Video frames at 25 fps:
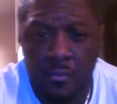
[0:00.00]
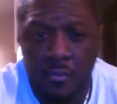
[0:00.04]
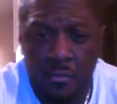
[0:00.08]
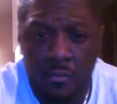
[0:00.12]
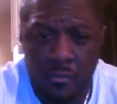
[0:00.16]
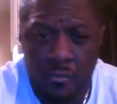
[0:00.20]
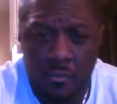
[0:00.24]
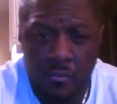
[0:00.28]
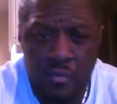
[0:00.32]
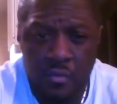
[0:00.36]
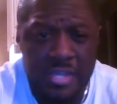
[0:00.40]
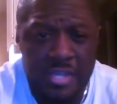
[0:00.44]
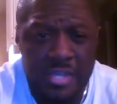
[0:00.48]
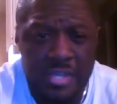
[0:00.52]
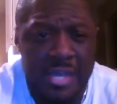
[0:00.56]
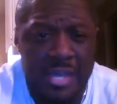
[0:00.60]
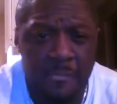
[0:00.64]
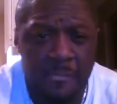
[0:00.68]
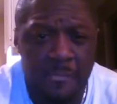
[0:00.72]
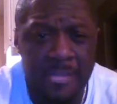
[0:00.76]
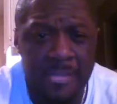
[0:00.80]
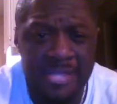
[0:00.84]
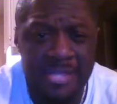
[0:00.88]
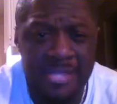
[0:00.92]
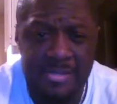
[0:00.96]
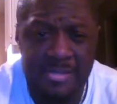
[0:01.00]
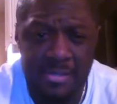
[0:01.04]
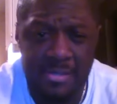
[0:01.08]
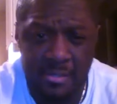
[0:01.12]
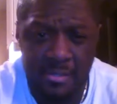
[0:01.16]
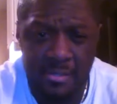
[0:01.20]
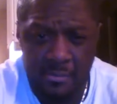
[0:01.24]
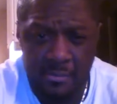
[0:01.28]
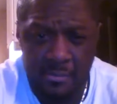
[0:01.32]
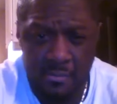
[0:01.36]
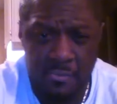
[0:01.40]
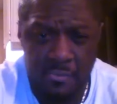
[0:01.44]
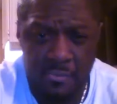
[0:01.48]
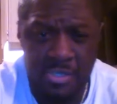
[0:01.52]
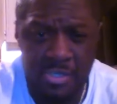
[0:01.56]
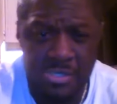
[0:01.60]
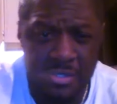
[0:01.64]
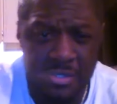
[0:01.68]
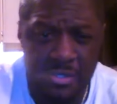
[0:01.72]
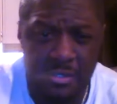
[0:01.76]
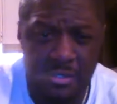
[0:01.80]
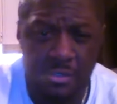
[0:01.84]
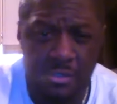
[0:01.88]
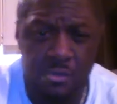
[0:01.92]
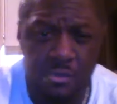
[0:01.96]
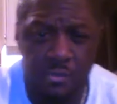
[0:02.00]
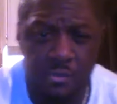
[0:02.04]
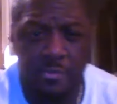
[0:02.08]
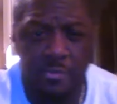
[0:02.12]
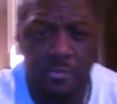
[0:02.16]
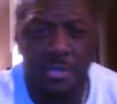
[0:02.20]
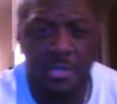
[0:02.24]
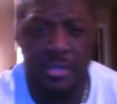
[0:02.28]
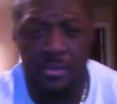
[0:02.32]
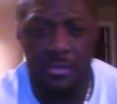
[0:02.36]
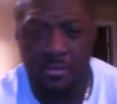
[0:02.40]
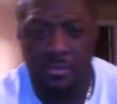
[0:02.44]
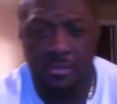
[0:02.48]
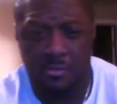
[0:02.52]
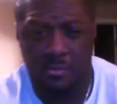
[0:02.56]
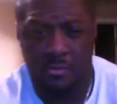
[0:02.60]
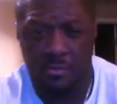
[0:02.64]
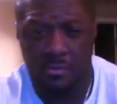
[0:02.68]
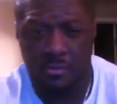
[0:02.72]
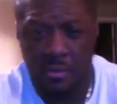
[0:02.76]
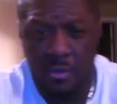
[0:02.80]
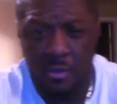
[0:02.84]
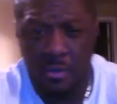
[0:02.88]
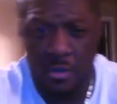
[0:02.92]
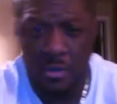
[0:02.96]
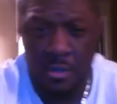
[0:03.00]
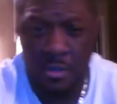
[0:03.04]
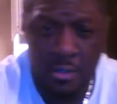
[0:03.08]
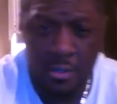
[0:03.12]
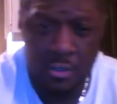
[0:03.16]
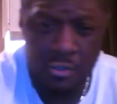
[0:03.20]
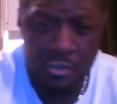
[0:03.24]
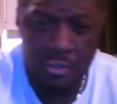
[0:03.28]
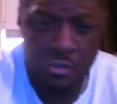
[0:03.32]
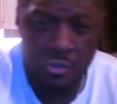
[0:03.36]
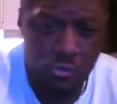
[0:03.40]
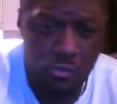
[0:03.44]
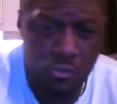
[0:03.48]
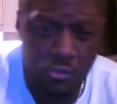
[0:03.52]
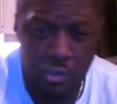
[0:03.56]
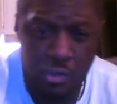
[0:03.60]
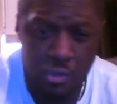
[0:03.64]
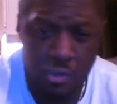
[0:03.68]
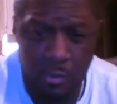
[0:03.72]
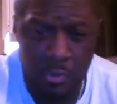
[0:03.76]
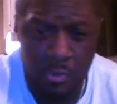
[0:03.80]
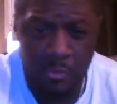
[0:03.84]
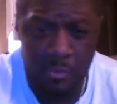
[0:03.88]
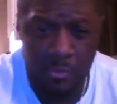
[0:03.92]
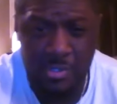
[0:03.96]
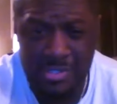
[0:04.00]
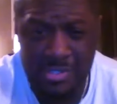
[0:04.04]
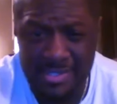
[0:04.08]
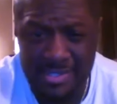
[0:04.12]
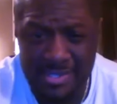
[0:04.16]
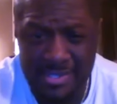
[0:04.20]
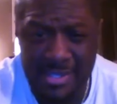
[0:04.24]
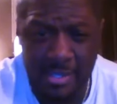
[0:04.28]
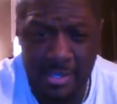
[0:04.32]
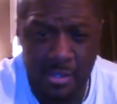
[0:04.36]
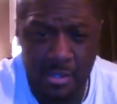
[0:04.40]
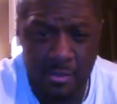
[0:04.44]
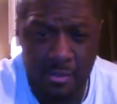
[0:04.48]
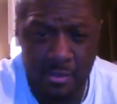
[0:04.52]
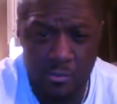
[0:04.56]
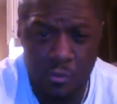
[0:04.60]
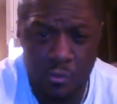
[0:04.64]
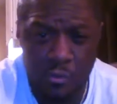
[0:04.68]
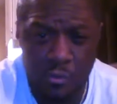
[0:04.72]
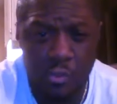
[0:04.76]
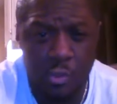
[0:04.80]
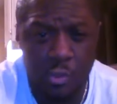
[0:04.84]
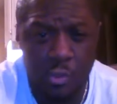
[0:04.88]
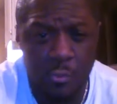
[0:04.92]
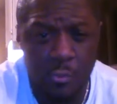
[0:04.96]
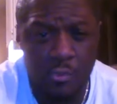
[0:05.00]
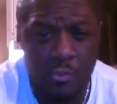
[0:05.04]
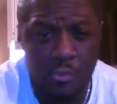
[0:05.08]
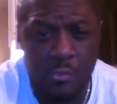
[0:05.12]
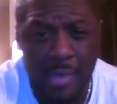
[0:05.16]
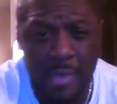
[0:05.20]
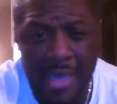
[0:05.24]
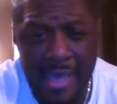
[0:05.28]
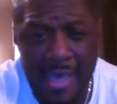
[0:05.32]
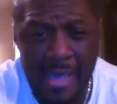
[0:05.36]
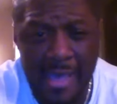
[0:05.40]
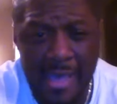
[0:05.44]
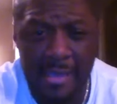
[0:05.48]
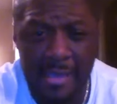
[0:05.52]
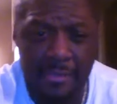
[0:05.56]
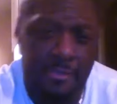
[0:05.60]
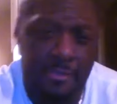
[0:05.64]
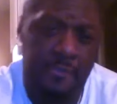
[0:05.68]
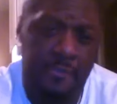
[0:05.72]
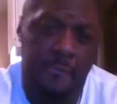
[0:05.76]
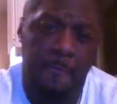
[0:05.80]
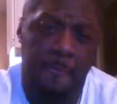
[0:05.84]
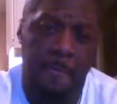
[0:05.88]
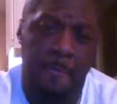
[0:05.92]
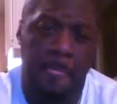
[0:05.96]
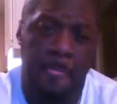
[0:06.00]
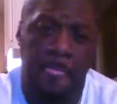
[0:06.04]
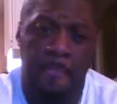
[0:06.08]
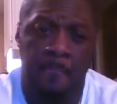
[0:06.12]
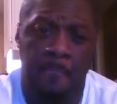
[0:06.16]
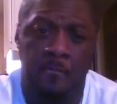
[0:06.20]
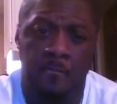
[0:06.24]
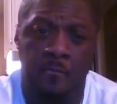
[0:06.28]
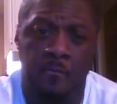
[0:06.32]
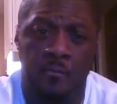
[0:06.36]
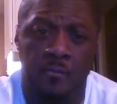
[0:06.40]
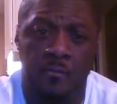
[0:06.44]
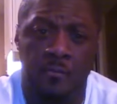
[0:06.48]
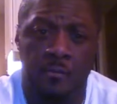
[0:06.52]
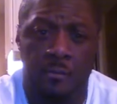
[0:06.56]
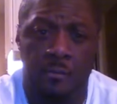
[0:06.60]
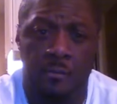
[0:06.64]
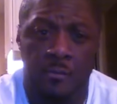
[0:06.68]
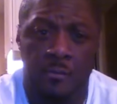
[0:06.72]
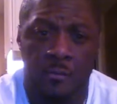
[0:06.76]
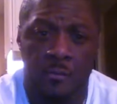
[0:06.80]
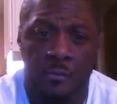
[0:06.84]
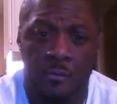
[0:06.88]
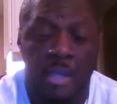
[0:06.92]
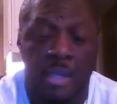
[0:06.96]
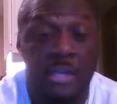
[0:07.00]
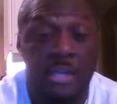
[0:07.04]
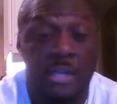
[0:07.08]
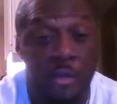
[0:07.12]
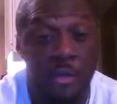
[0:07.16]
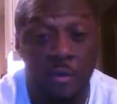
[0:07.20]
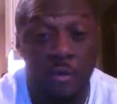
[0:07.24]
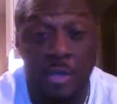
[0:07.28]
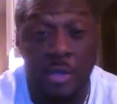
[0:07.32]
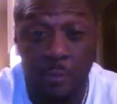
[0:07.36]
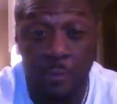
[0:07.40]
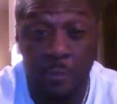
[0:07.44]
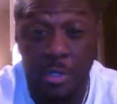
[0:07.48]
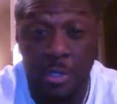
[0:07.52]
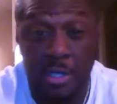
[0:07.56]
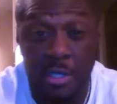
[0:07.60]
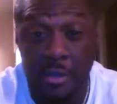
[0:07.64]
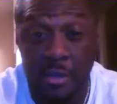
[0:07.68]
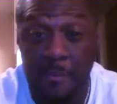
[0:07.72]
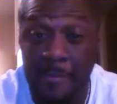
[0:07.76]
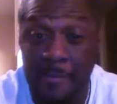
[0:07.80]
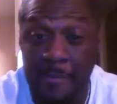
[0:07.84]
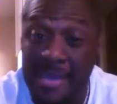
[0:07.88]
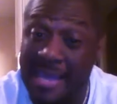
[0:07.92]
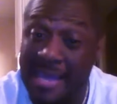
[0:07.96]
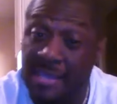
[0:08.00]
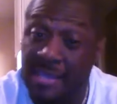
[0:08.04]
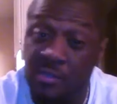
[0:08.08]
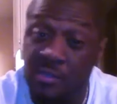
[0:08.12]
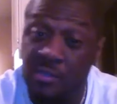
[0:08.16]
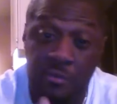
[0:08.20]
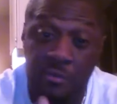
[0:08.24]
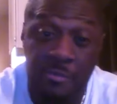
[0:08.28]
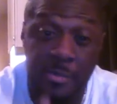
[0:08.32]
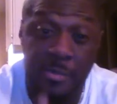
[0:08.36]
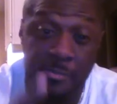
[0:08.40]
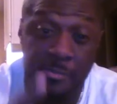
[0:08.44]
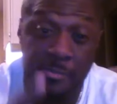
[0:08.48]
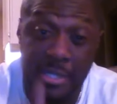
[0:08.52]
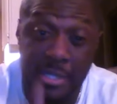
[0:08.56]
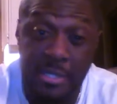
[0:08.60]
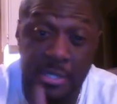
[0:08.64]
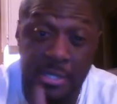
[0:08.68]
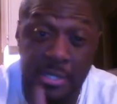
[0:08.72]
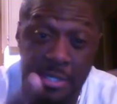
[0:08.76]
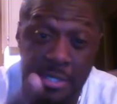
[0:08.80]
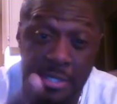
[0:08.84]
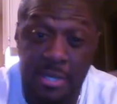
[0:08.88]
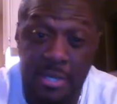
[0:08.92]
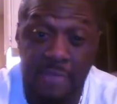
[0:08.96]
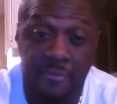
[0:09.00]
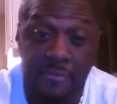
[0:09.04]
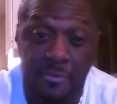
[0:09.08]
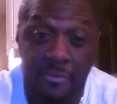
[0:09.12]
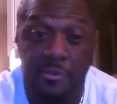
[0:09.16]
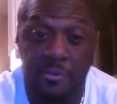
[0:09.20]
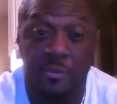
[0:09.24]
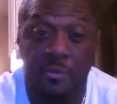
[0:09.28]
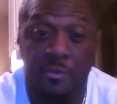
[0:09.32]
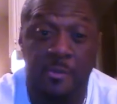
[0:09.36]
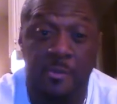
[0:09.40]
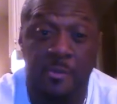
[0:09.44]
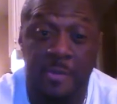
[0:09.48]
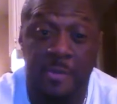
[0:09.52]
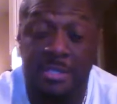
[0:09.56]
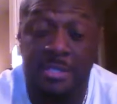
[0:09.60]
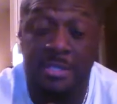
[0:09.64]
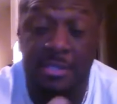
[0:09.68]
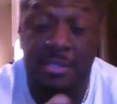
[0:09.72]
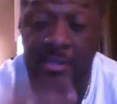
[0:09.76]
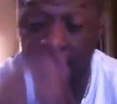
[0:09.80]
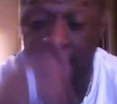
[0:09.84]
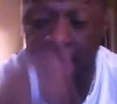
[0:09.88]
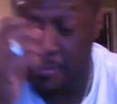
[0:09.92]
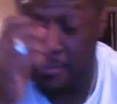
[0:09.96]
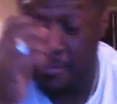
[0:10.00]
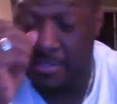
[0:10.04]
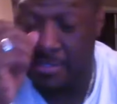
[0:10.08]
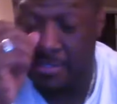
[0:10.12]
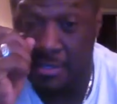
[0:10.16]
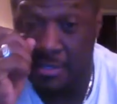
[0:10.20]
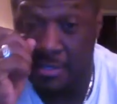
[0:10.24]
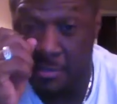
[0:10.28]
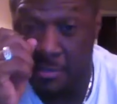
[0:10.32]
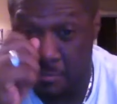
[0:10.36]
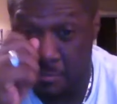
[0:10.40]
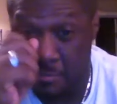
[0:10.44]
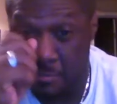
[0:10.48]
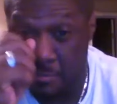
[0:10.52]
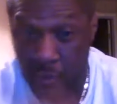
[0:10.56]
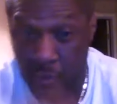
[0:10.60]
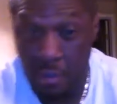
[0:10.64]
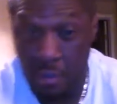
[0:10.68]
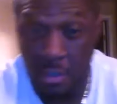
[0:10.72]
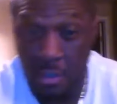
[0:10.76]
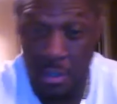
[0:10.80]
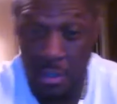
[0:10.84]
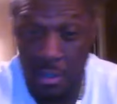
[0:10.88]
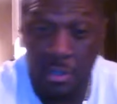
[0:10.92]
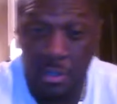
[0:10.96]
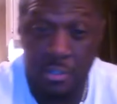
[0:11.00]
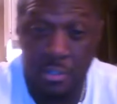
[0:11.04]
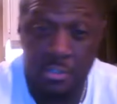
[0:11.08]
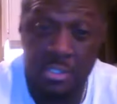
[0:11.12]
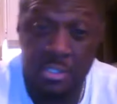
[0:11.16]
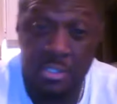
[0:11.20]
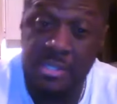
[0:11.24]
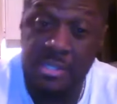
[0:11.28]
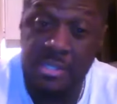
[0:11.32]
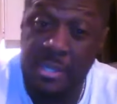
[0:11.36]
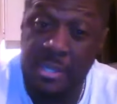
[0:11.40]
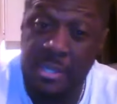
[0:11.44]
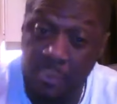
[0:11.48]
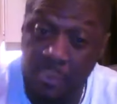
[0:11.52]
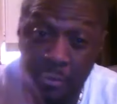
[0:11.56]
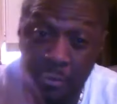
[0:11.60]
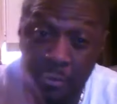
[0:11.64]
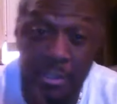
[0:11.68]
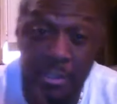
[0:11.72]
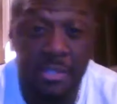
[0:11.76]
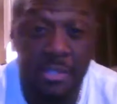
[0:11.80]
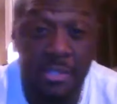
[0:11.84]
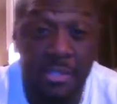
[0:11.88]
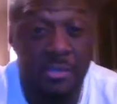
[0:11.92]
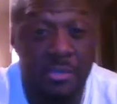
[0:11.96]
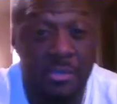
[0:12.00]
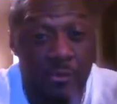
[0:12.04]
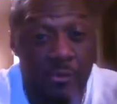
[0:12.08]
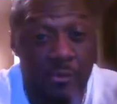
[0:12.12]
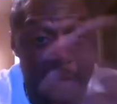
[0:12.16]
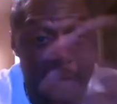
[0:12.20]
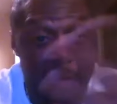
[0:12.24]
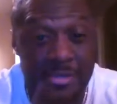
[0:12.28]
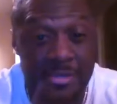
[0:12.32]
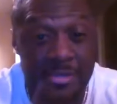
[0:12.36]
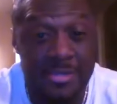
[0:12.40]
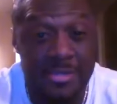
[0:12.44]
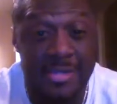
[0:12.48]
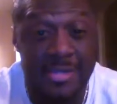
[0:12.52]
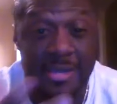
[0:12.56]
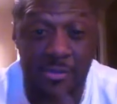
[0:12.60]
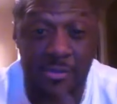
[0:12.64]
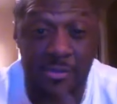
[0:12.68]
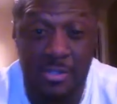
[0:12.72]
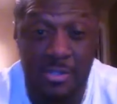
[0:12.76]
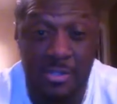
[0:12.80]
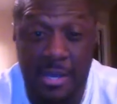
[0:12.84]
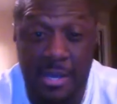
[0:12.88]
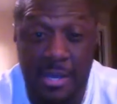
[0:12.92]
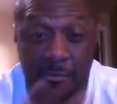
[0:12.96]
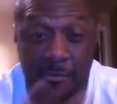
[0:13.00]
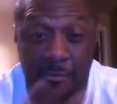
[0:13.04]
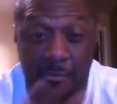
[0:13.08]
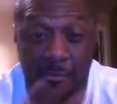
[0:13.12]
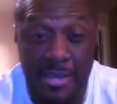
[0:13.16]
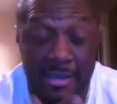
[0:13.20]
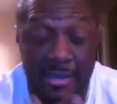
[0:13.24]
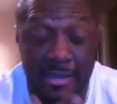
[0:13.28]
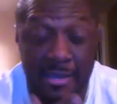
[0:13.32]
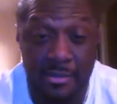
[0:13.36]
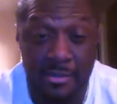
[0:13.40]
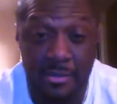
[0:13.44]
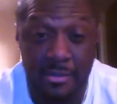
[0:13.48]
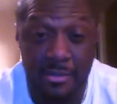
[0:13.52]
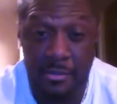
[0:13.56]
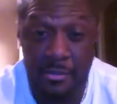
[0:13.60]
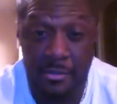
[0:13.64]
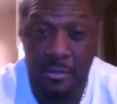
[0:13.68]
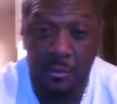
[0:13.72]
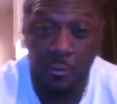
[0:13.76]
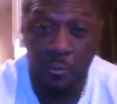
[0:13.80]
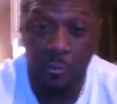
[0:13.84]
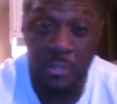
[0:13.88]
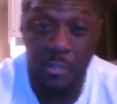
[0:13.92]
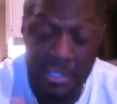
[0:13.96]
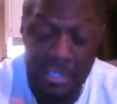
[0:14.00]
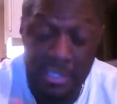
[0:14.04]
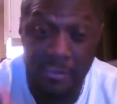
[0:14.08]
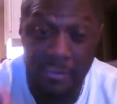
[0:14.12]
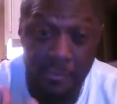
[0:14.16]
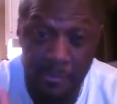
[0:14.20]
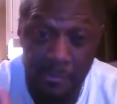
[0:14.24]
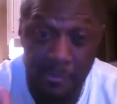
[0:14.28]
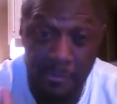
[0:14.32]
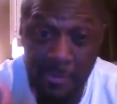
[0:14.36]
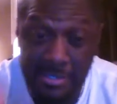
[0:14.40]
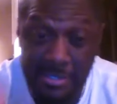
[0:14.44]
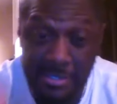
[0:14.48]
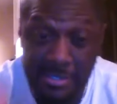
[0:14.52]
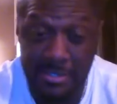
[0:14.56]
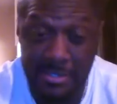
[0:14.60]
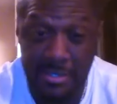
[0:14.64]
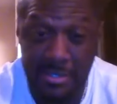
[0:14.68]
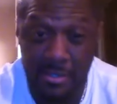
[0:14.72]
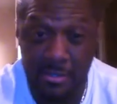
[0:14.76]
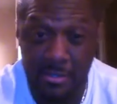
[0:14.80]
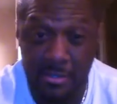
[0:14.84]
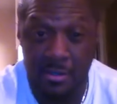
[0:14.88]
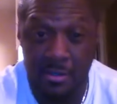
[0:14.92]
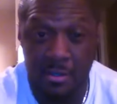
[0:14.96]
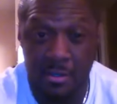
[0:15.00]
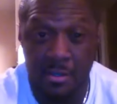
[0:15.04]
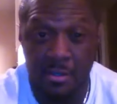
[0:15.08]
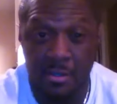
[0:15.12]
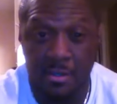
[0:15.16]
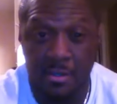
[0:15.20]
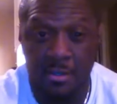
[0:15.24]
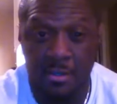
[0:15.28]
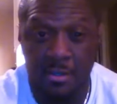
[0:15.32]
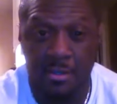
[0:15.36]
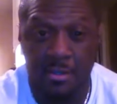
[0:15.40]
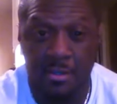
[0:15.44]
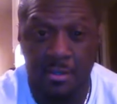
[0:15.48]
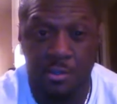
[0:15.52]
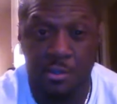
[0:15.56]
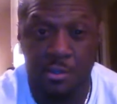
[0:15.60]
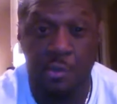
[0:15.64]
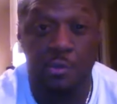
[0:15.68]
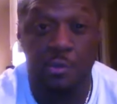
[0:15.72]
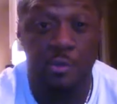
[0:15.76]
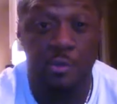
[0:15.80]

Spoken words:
Just gotta miss it a little bit, so you know what was there. You know what you had, and know that when it come back, it's gonna be better than ever. Know we about to get busy, just like we bringing this Remet's lifestyle back. We getting busy, so you